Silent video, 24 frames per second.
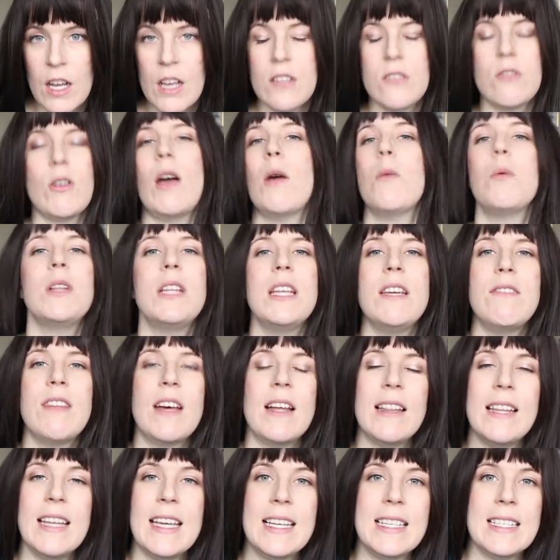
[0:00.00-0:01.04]
so I will leave
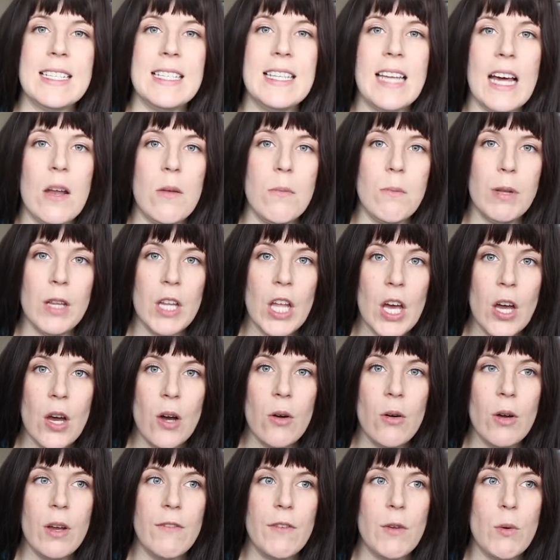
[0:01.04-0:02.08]
that linked down
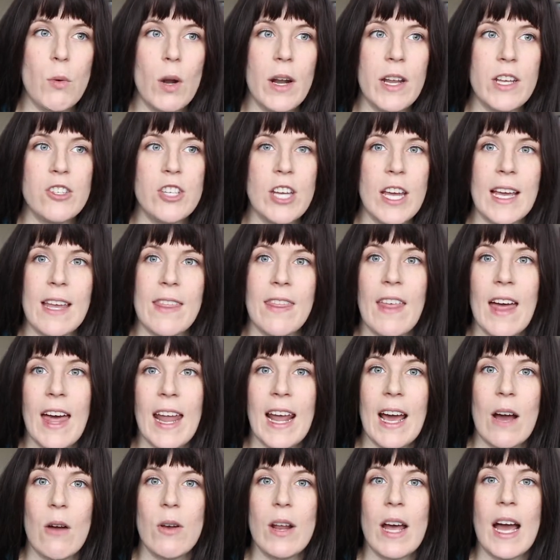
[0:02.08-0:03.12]
below if you want to check that
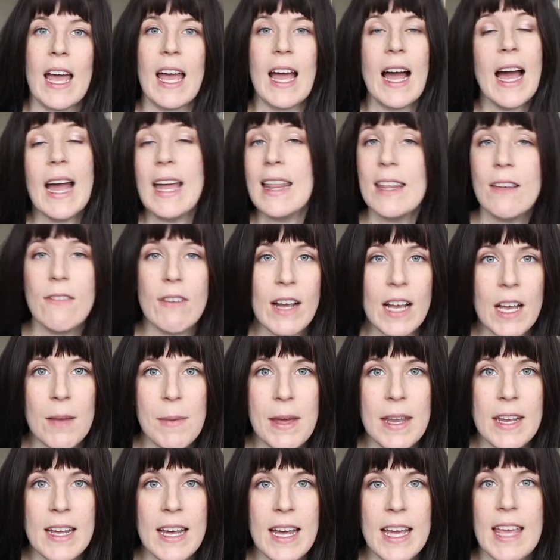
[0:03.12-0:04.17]
out. I highly recommend it.